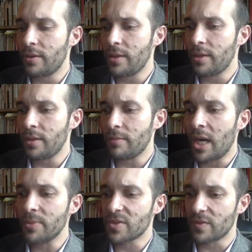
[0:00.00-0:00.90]
the
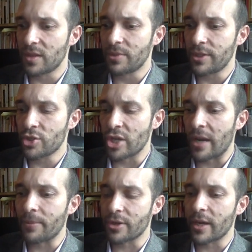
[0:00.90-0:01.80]
Moms for Liberty
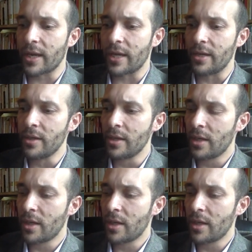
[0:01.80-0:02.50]
chapter had.